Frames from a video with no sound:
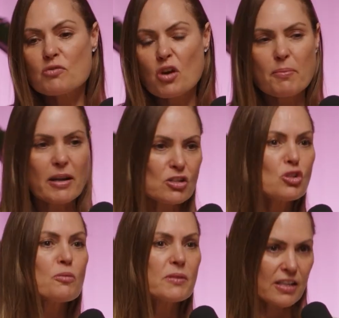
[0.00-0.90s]
got about a
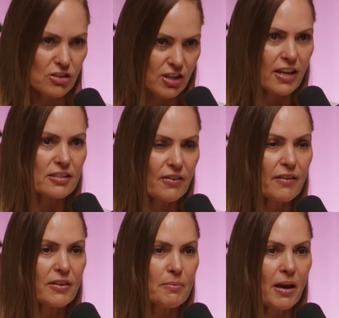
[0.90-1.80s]
2% chance of
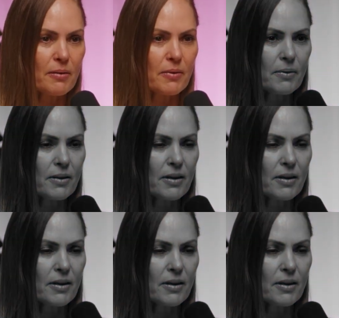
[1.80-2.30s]
having a baby.